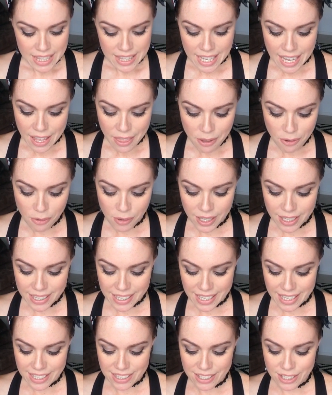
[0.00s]
The other
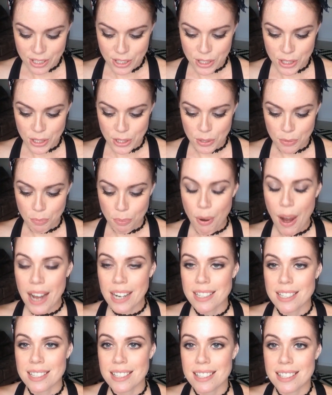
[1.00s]
one is to
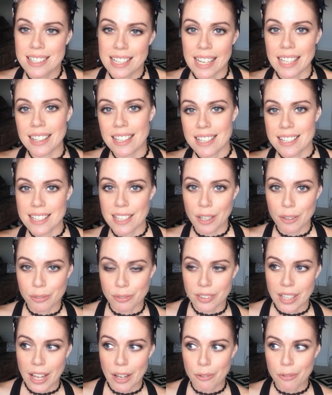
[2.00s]
practice daily
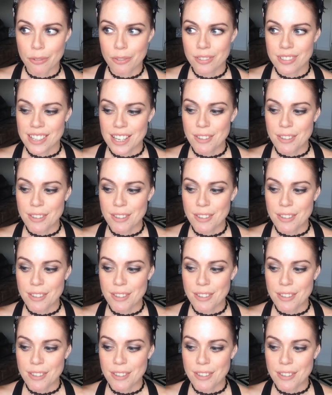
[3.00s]
self-love.